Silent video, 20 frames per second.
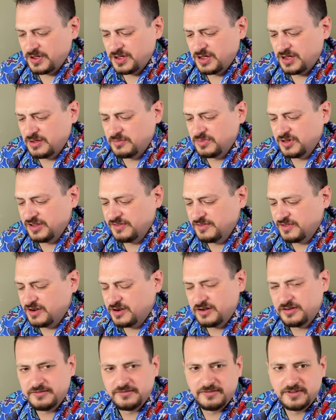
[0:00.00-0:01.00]
I believe they're
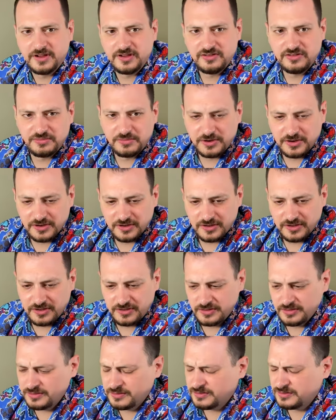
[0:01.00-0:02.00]
on Facebook,
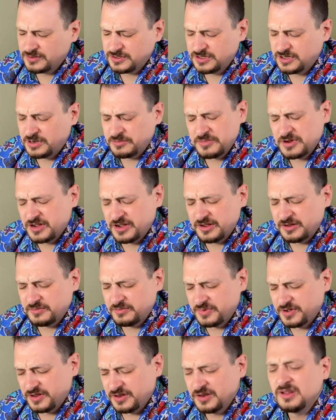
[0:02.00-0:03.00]
which I'm not,
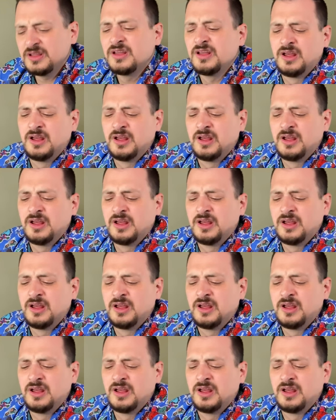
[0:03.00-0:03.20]
but